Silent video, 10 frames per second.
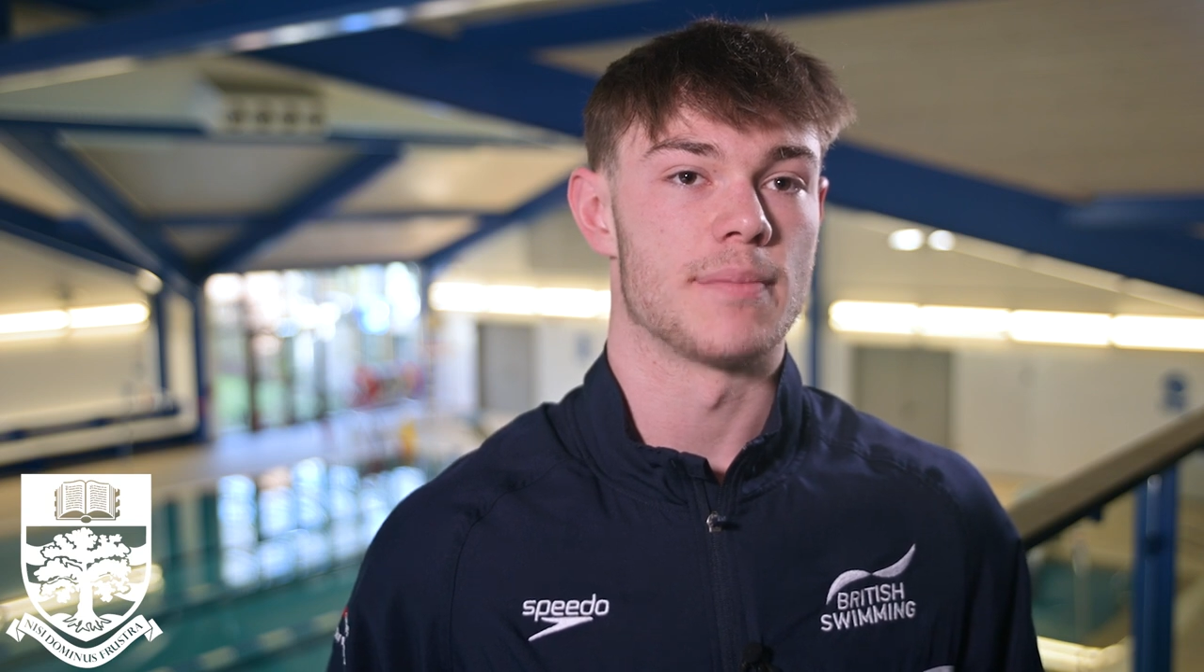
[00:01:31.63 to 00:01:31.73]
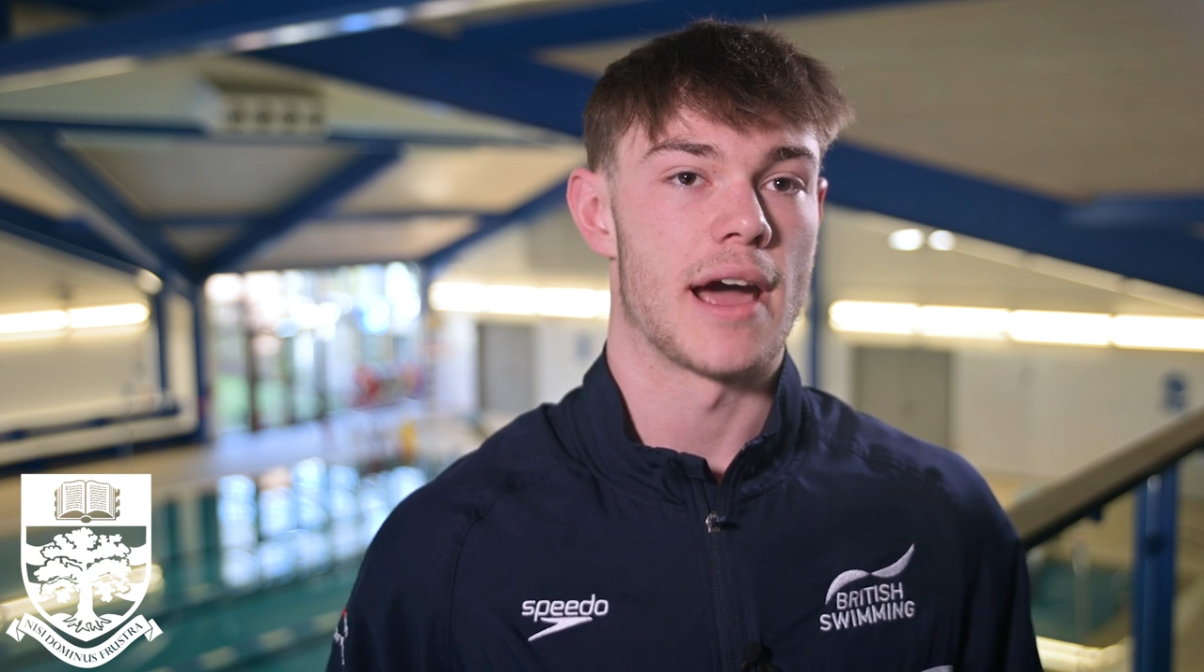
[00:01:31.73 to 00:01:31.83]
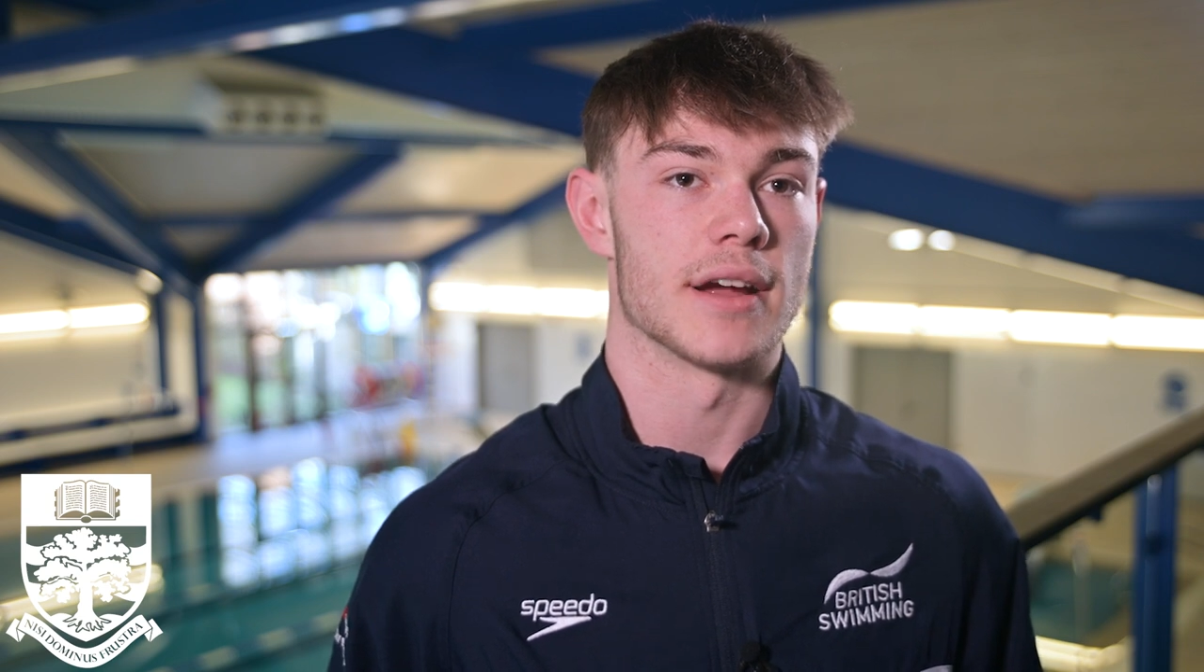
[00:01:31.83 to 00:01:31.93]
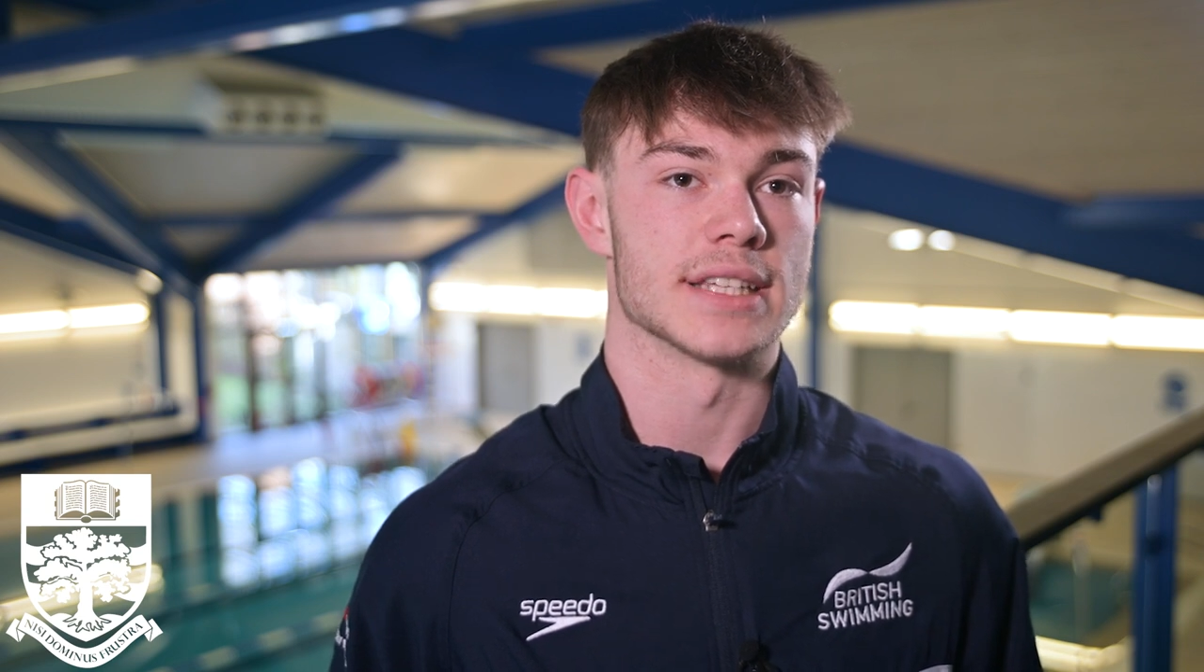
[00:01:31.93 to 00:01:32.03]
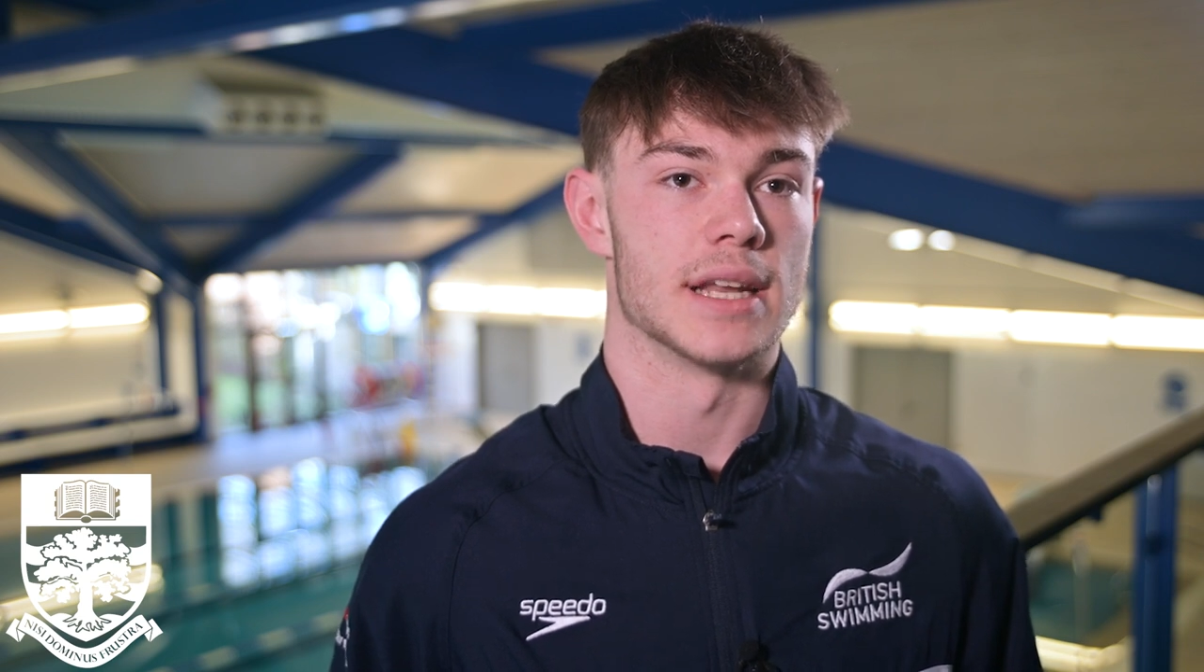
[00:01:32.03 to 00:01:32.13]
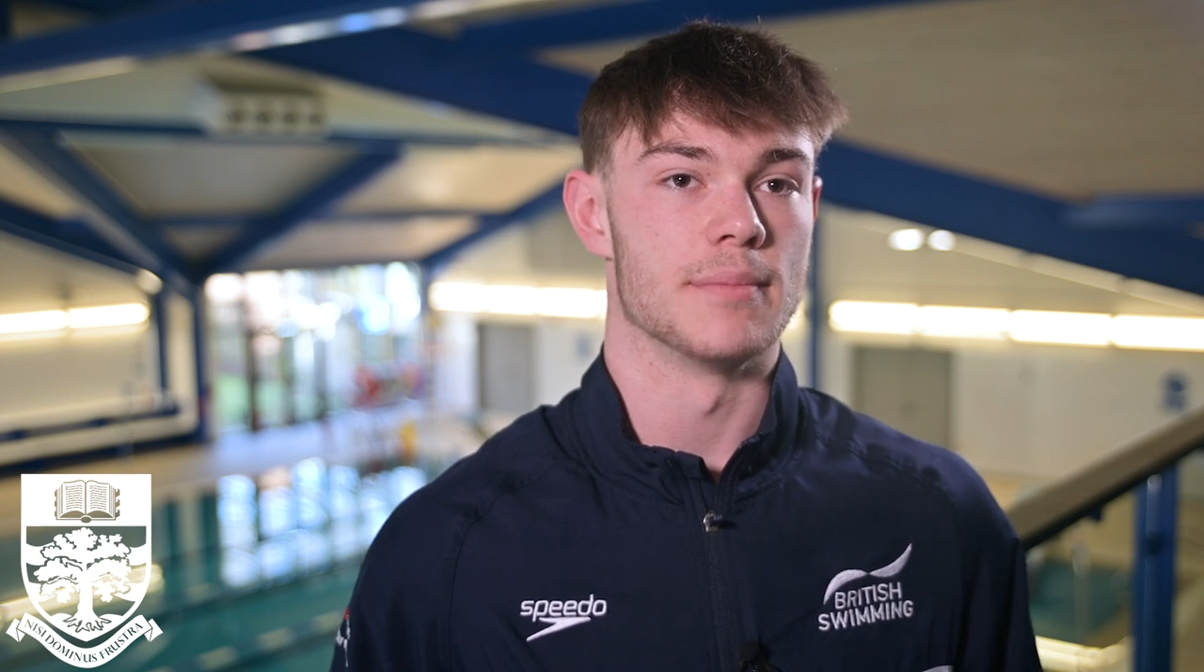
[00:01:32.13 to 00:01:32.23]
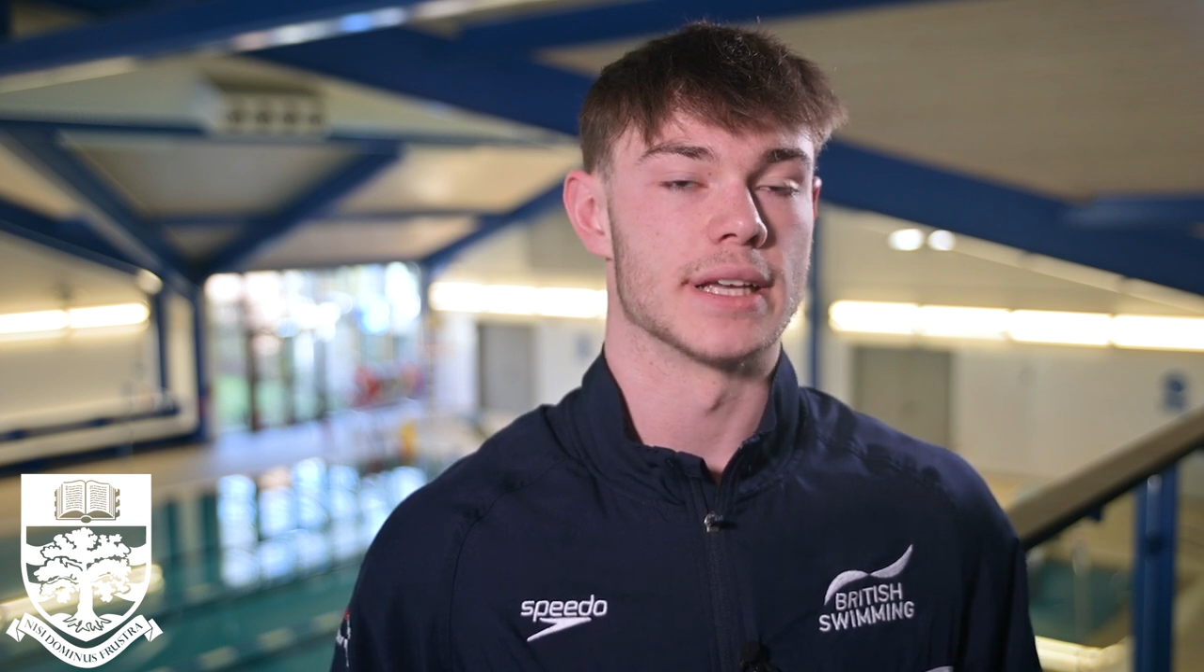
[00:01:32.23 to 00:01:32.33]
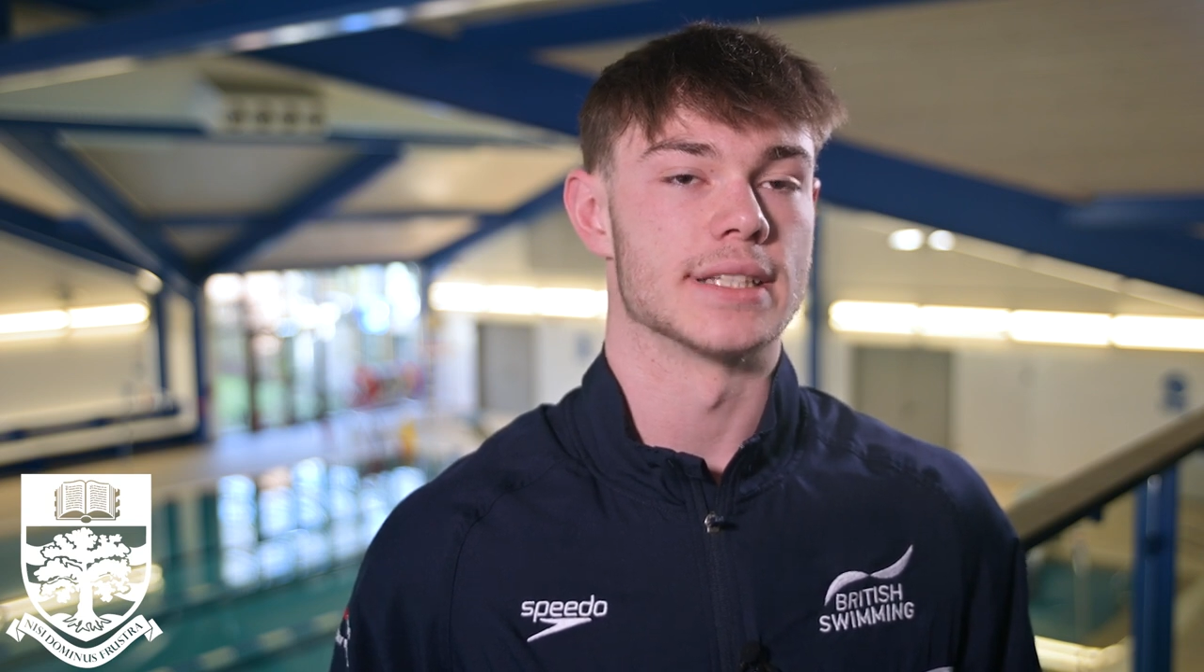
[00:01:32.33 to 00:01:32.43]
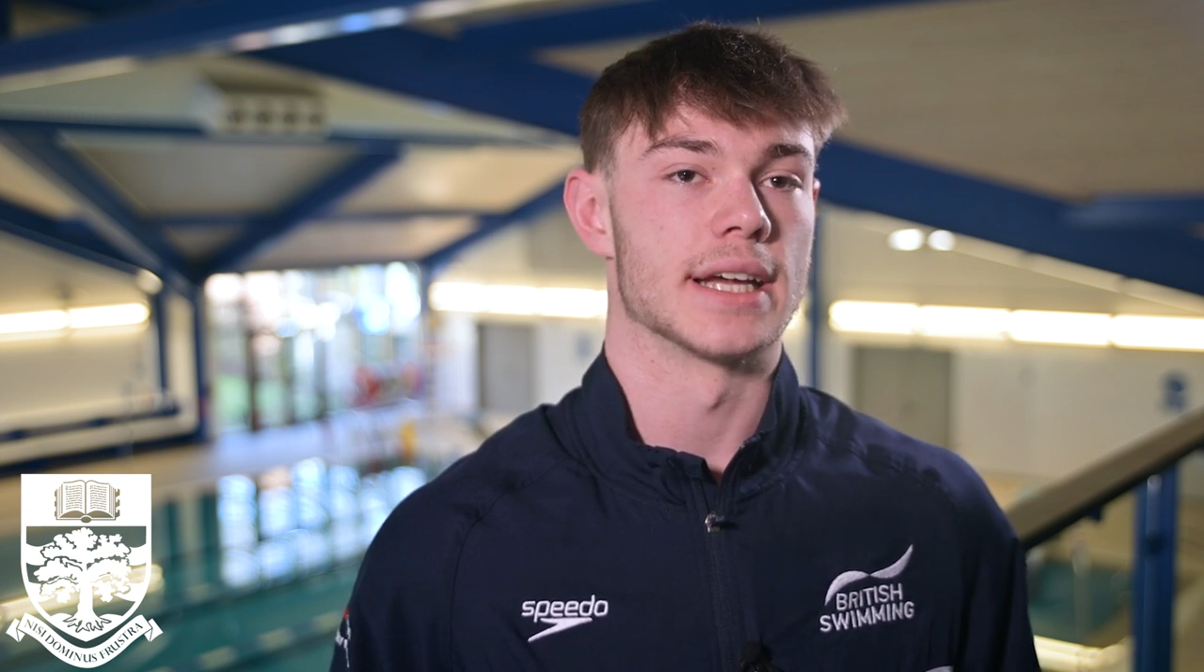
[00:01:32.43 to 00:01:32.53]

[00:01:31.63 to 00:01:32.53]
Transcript: Paris Olympics